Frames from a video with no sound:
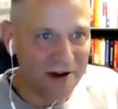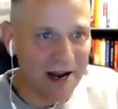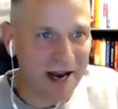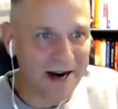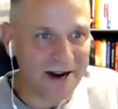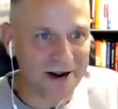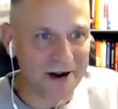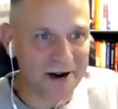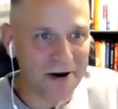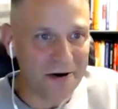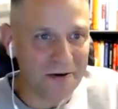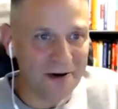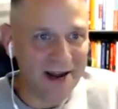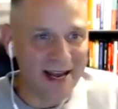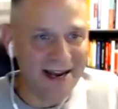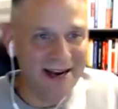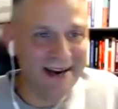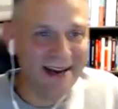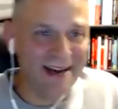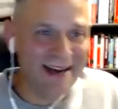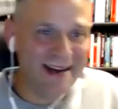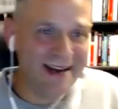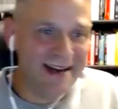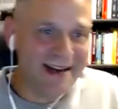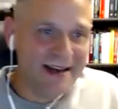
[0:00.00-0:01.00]
got to go in.
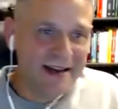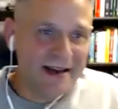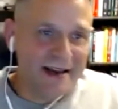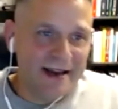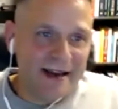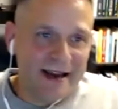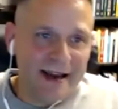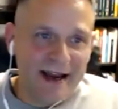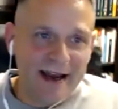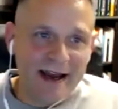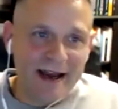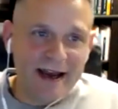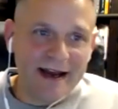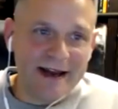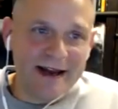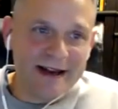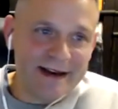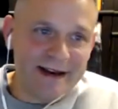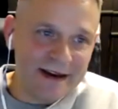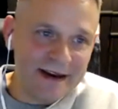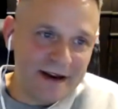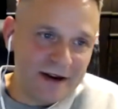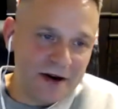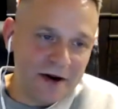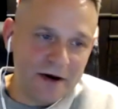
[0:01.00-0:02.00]

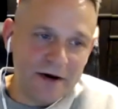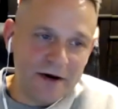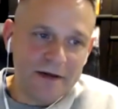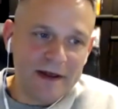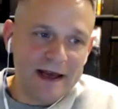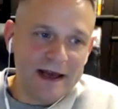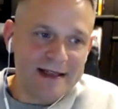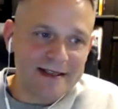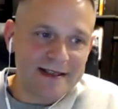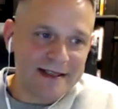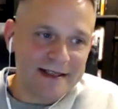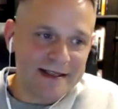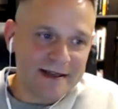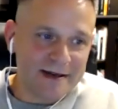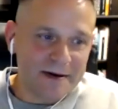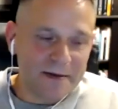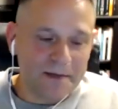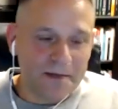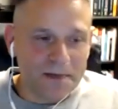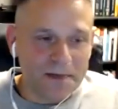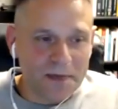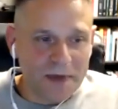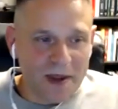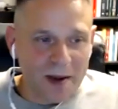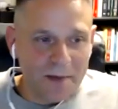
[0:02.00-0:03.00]
And, you know, that's
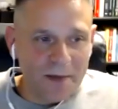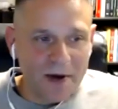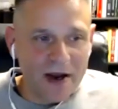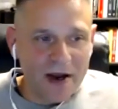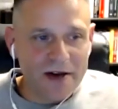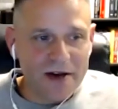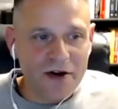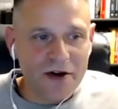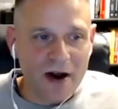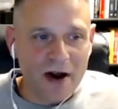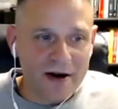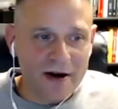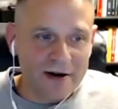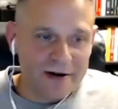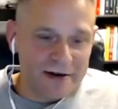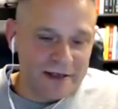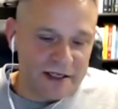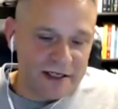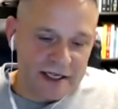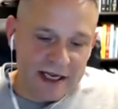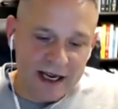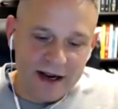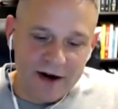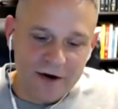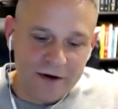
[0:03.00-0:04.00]
my
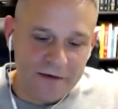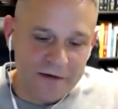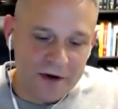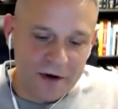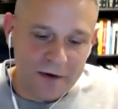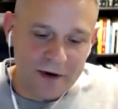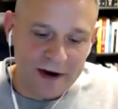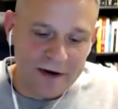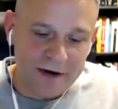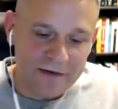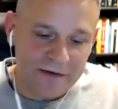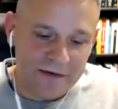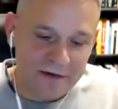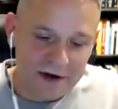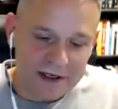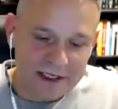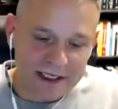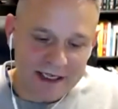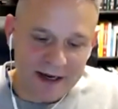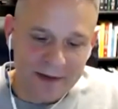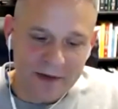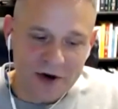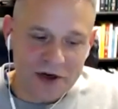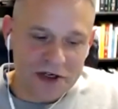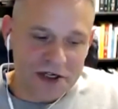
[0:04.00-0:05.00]
daughter's interviewing for a
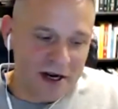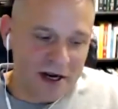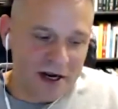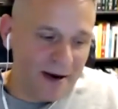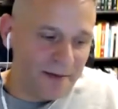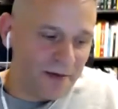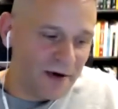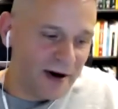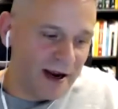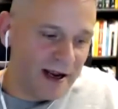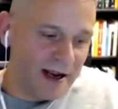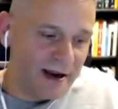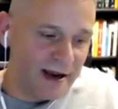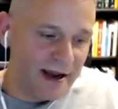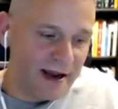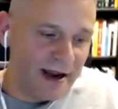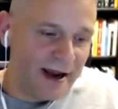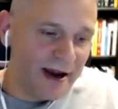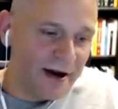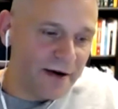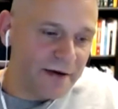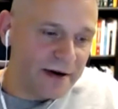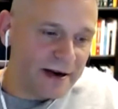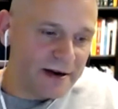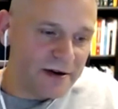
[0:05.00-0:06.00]
summer job right
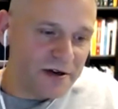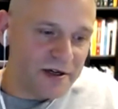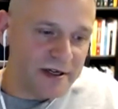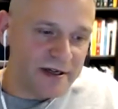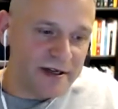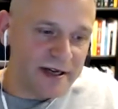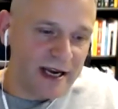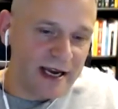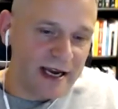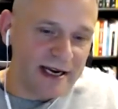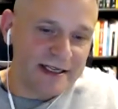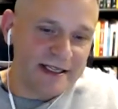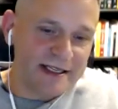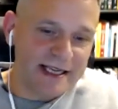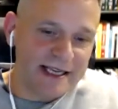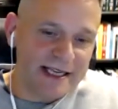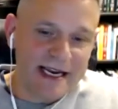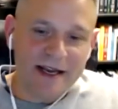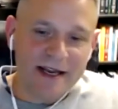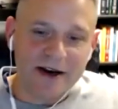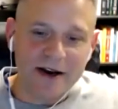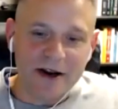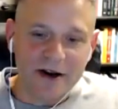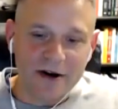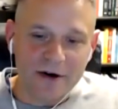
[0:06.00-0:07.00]
now, and she's got a
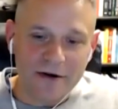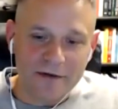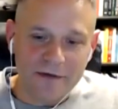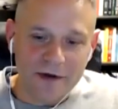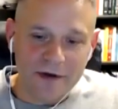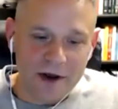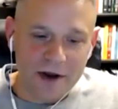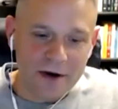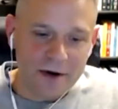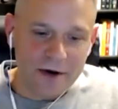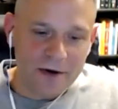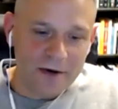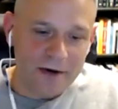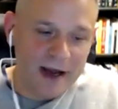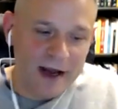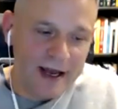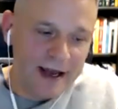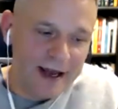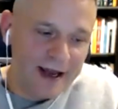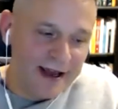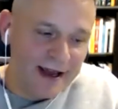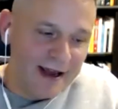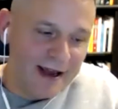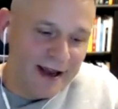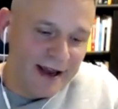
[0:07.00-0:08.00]
second interview
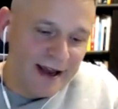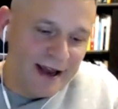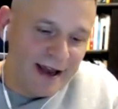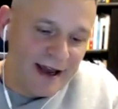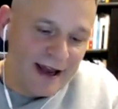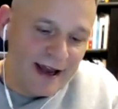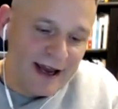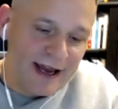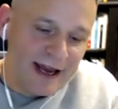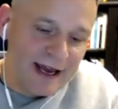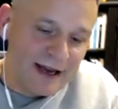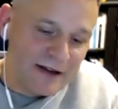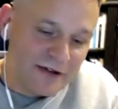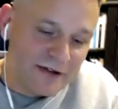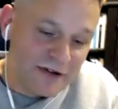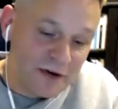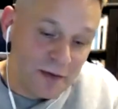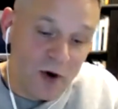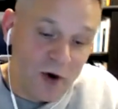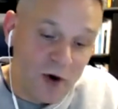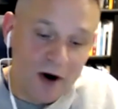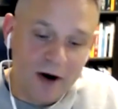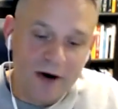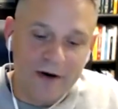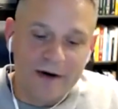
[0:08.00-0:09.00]
uh,
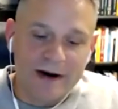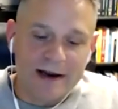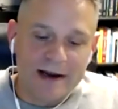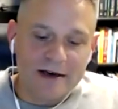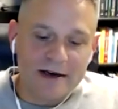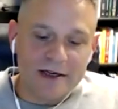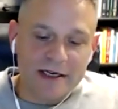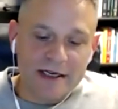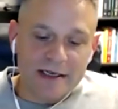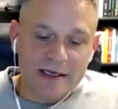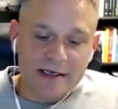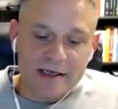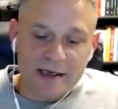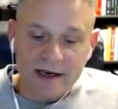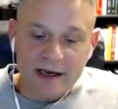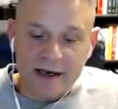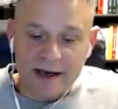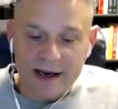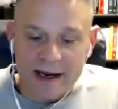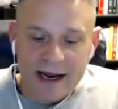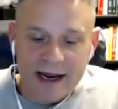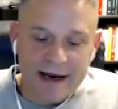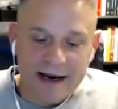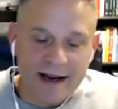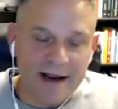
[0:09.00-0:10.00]
tomorrow. And she said, You
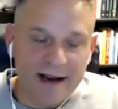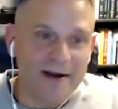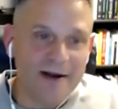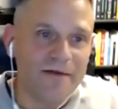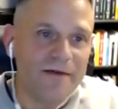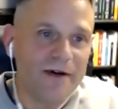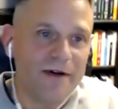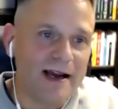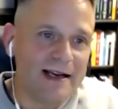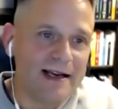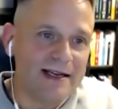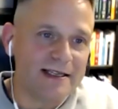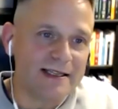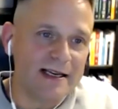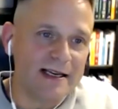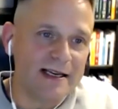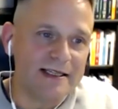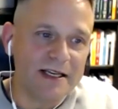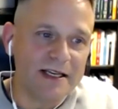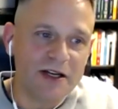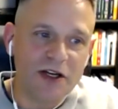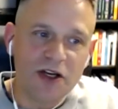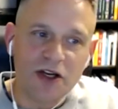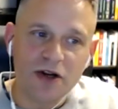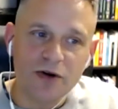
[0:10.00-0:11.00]
got any advice? I
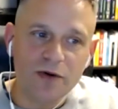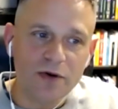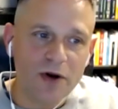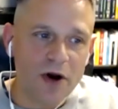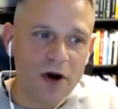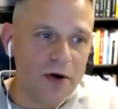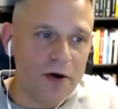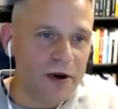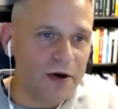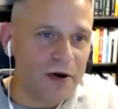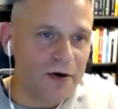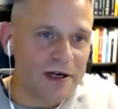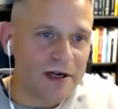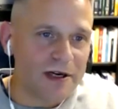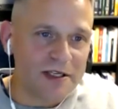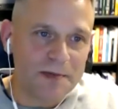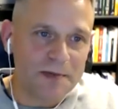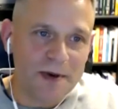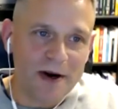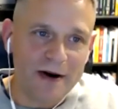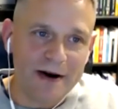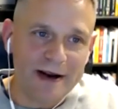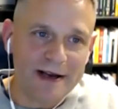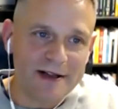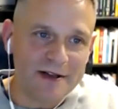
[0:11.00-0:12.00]
said, You know your
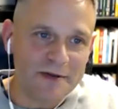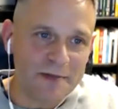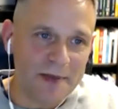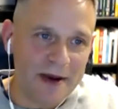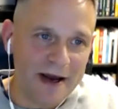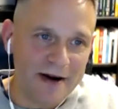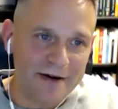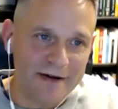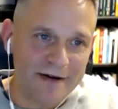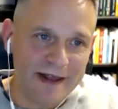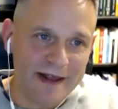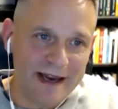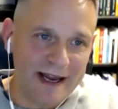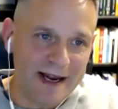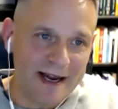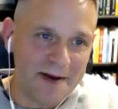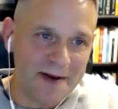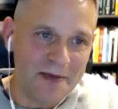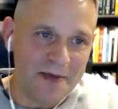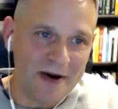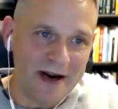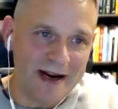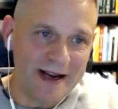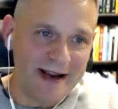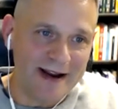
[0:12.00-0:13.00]
experience better than
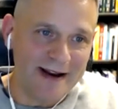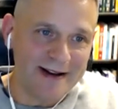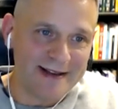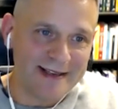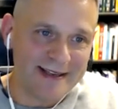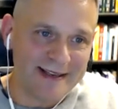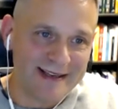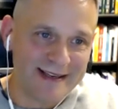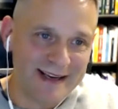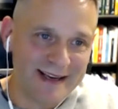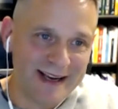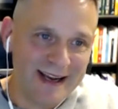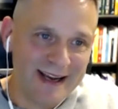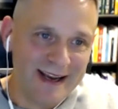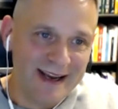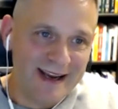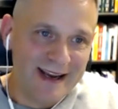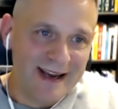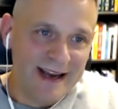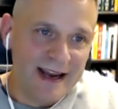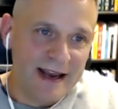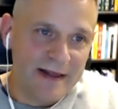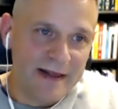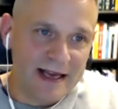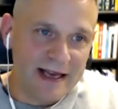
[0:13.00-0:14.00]
anybody else.
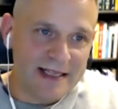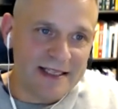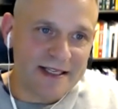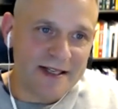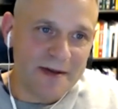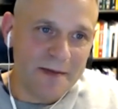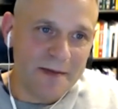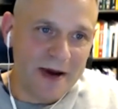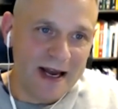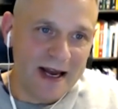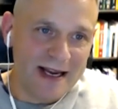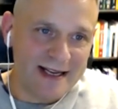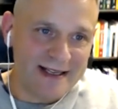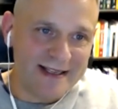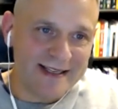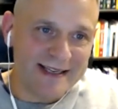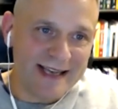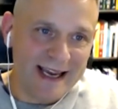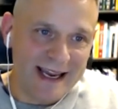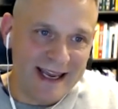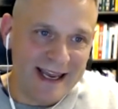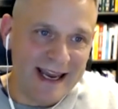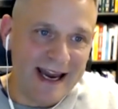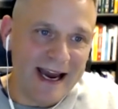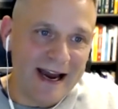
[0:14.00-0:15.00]
And that's the
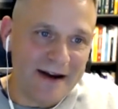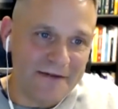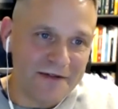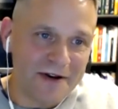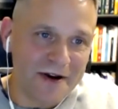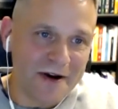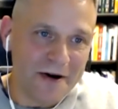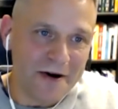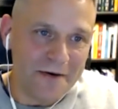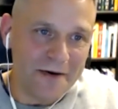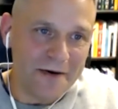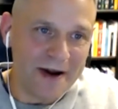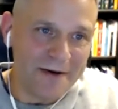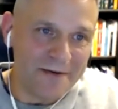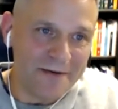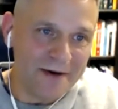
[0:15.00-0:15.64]
mindset you have to go in